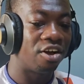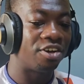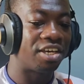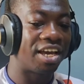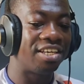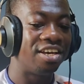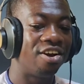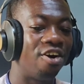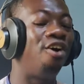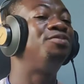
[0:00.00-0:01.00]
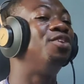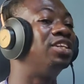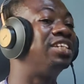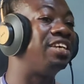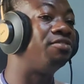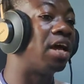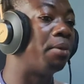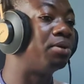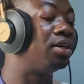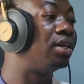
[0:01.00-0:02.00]
okay, of not giving
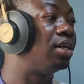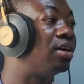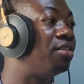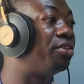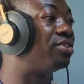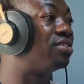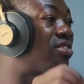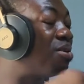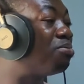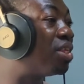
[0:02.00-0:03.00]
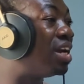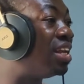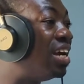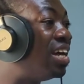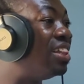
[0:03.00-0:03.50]
up. There's something